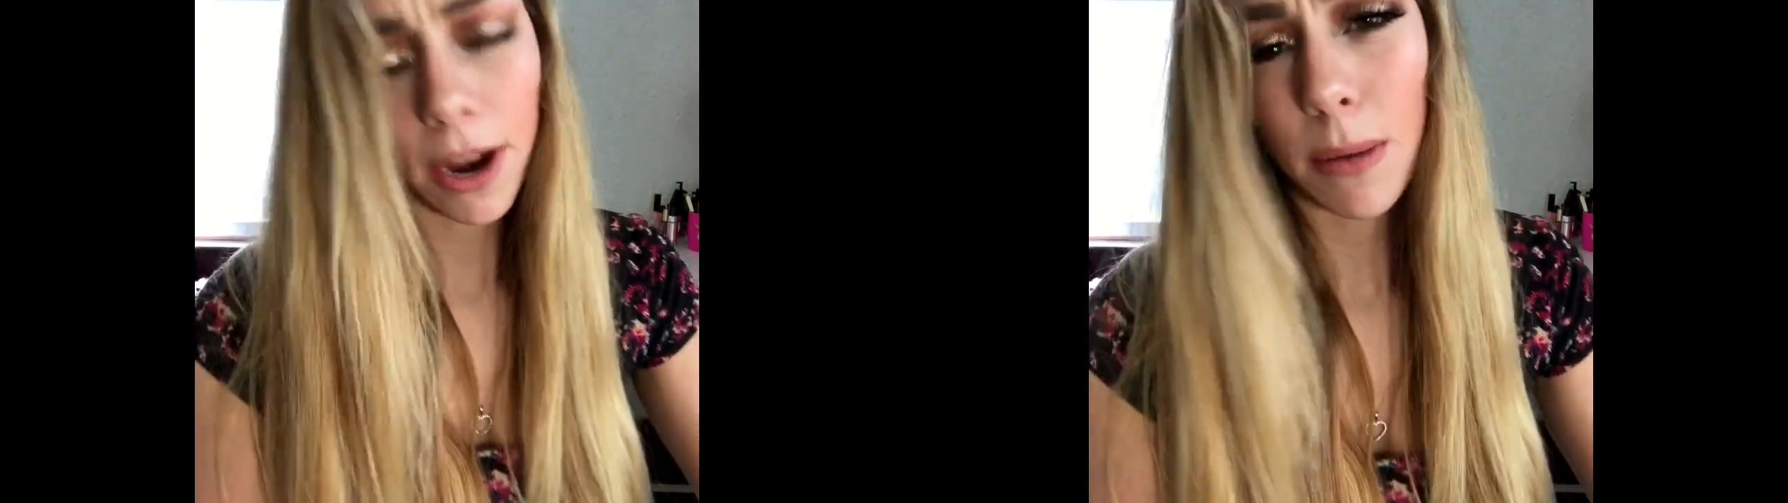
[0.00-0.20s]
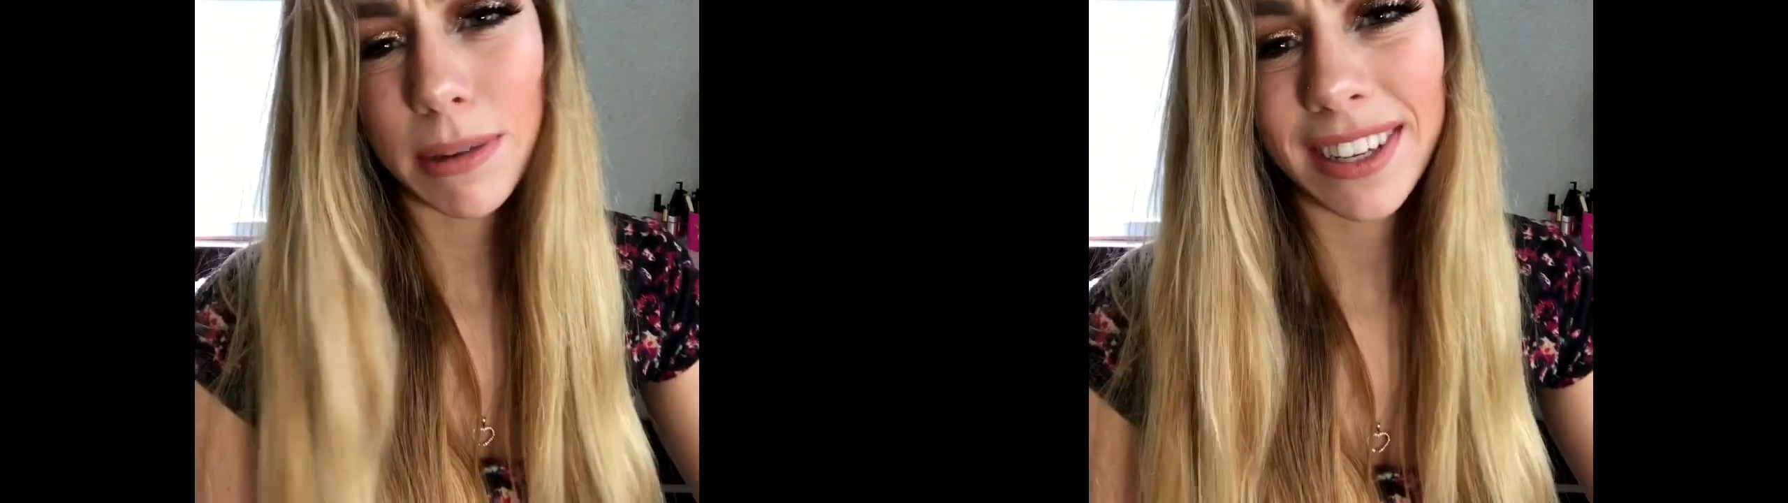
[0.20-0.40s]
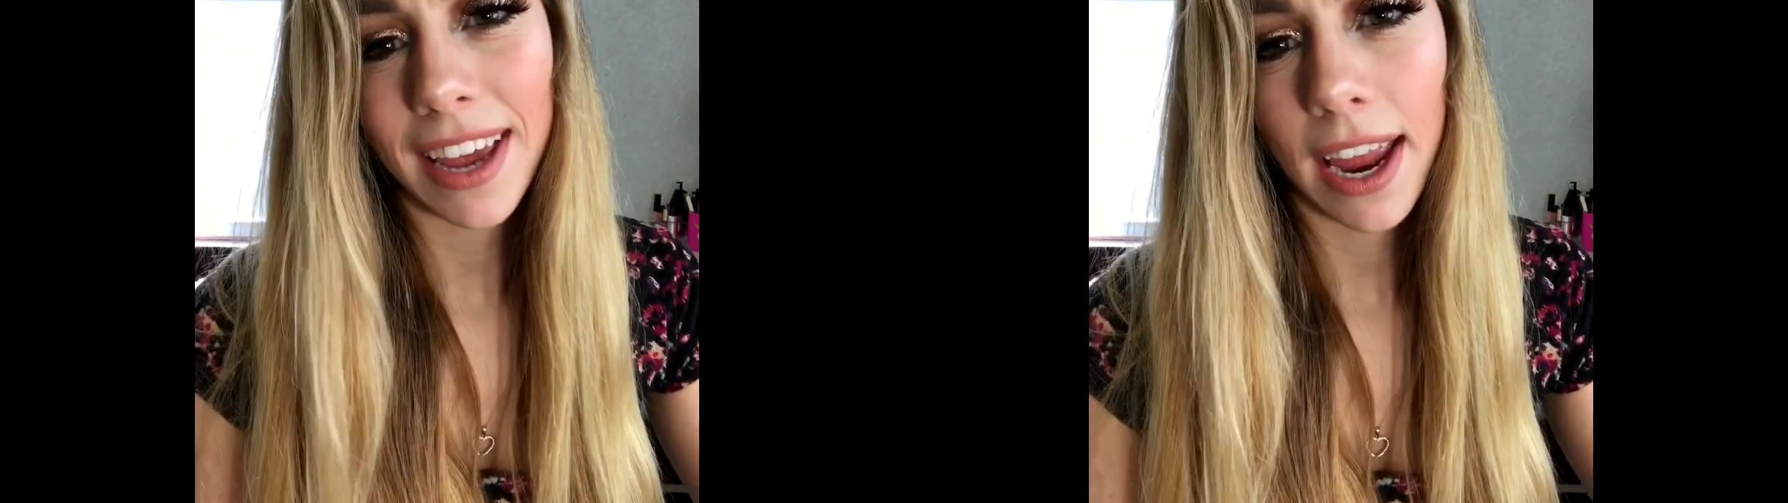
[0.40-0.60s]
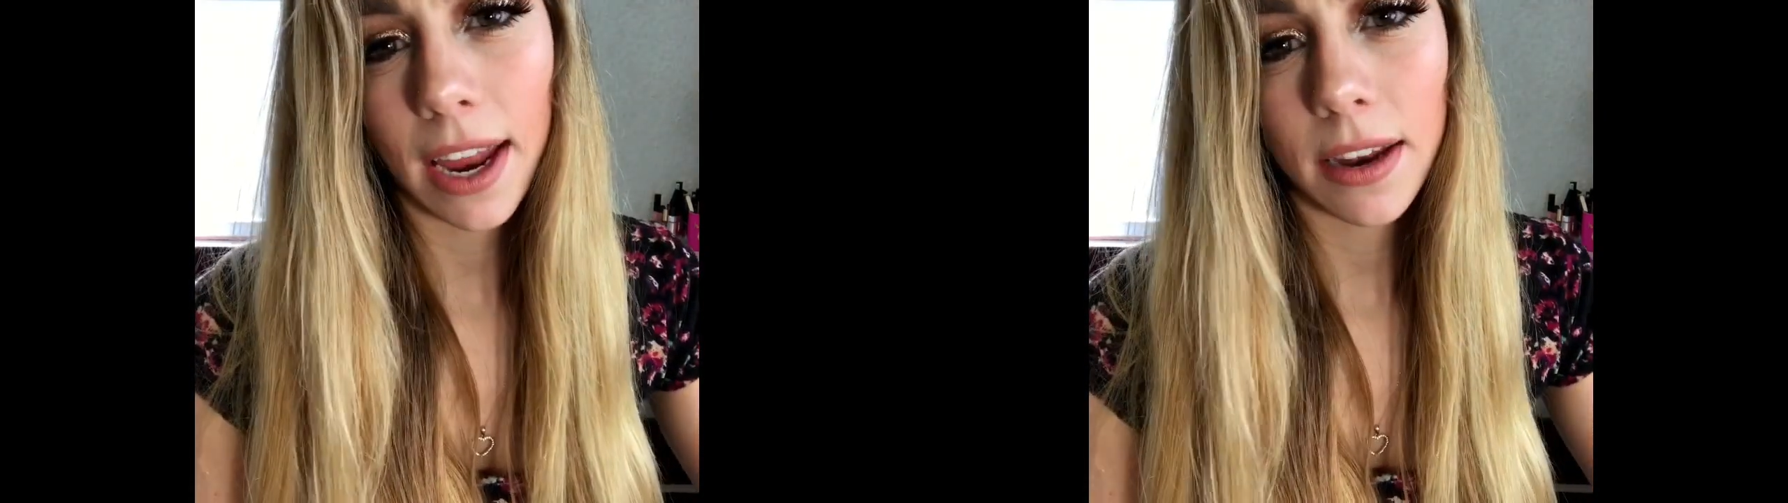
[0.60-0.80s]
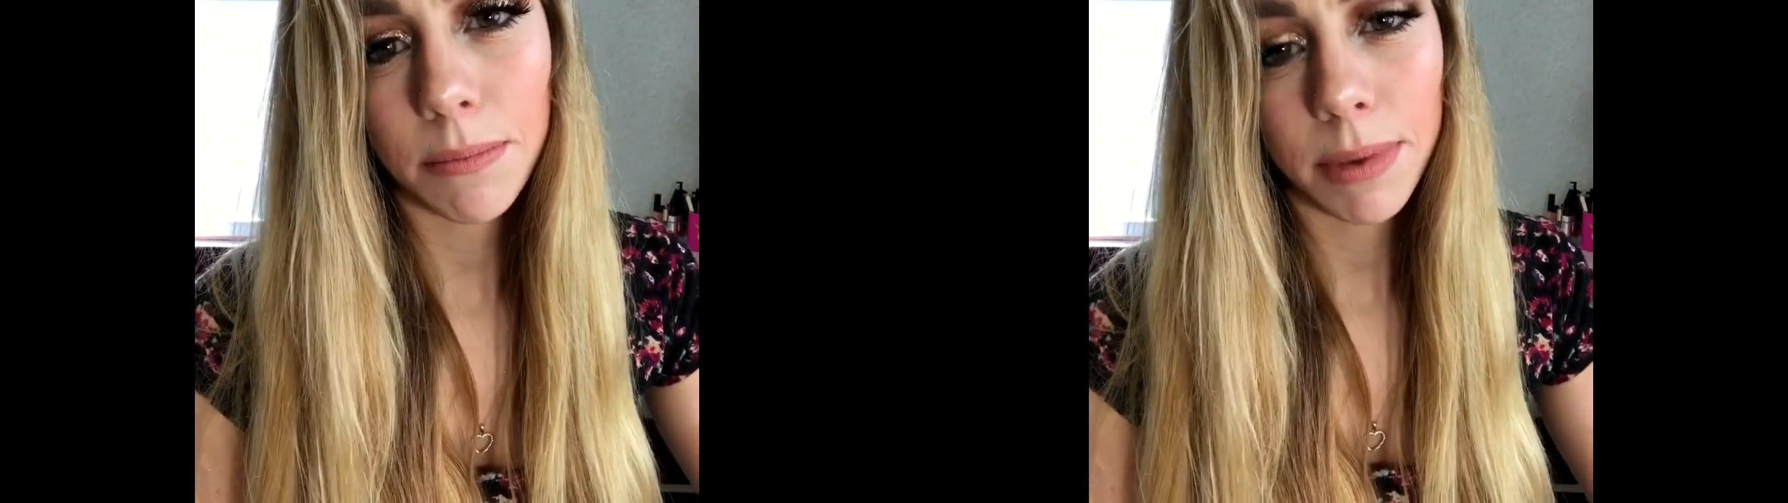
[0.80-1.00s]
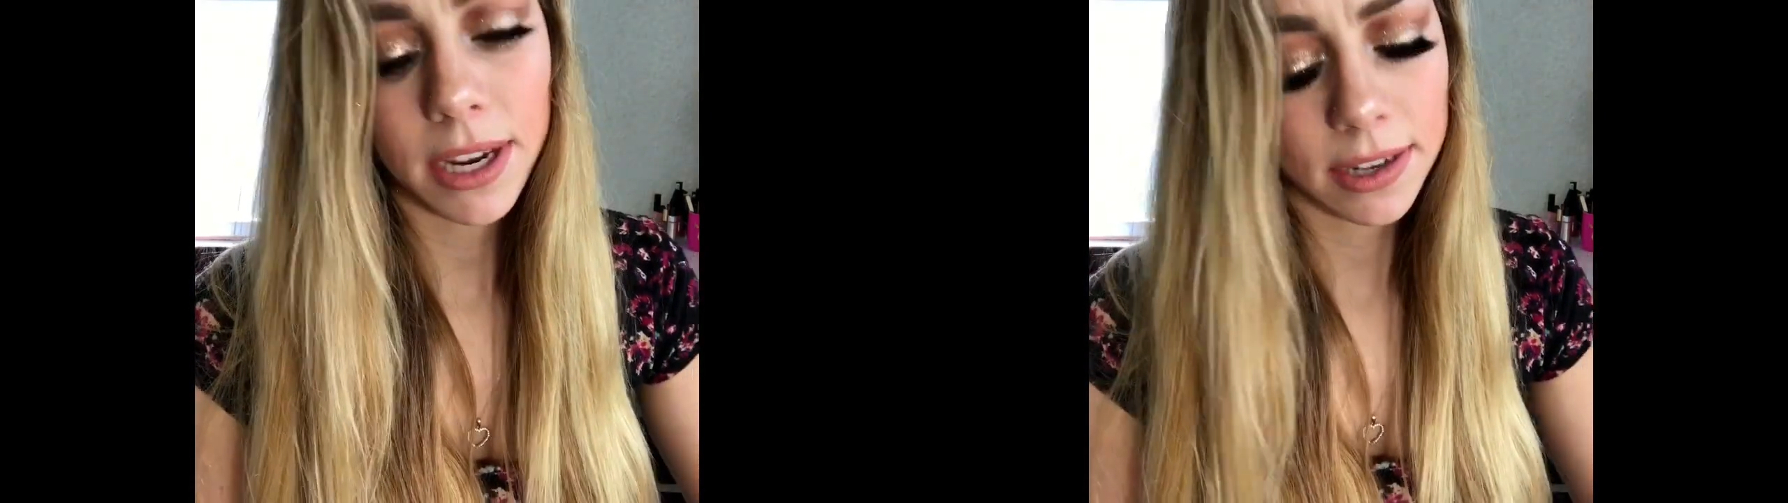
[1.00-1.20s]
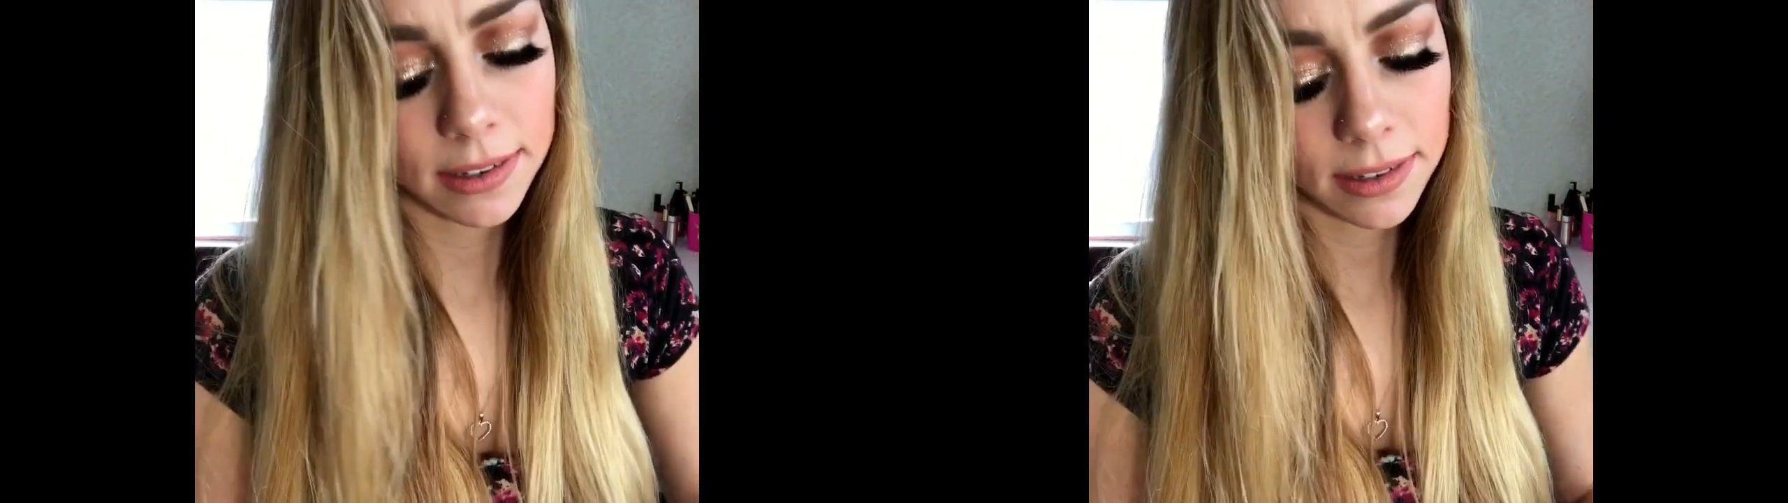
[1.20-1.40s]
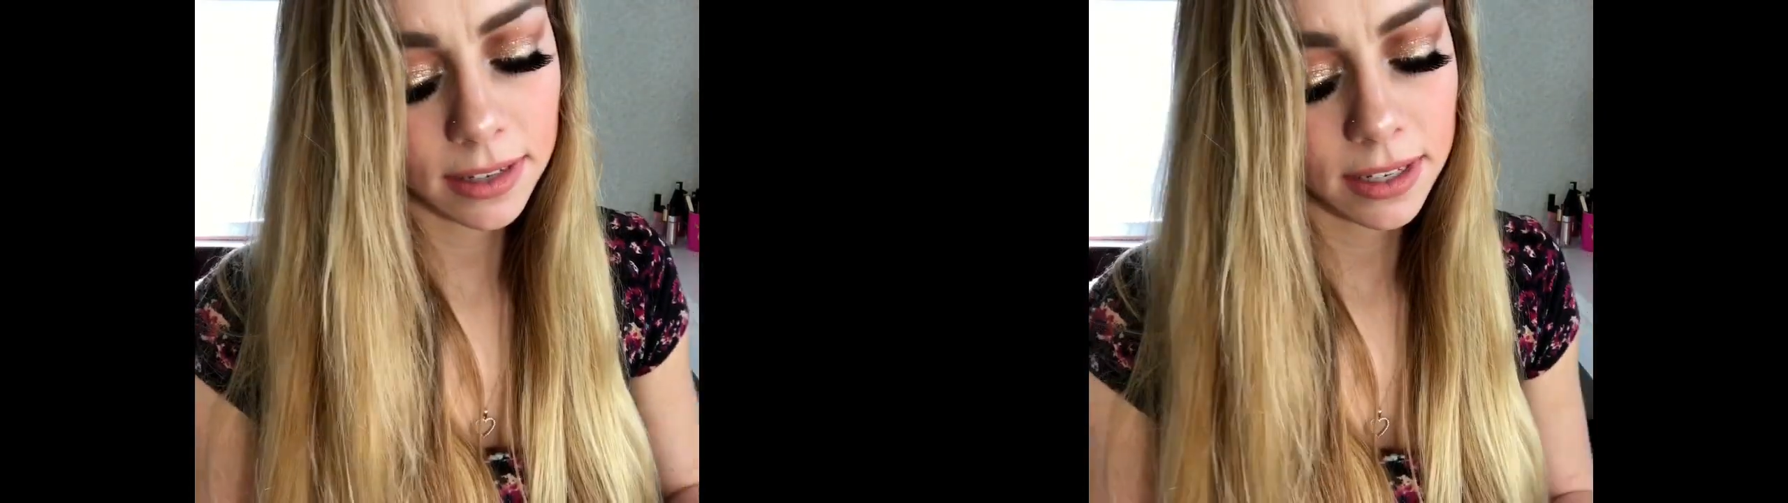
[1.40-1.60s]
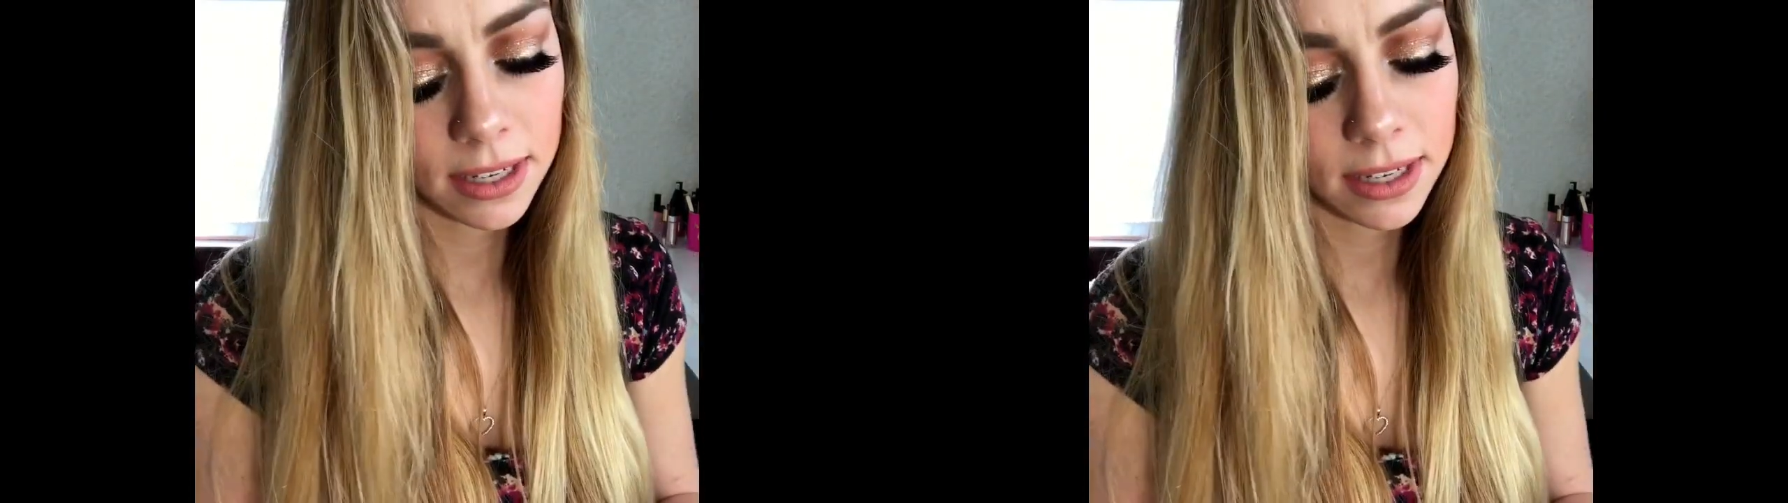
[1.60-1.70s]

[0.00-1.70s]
opposite hand because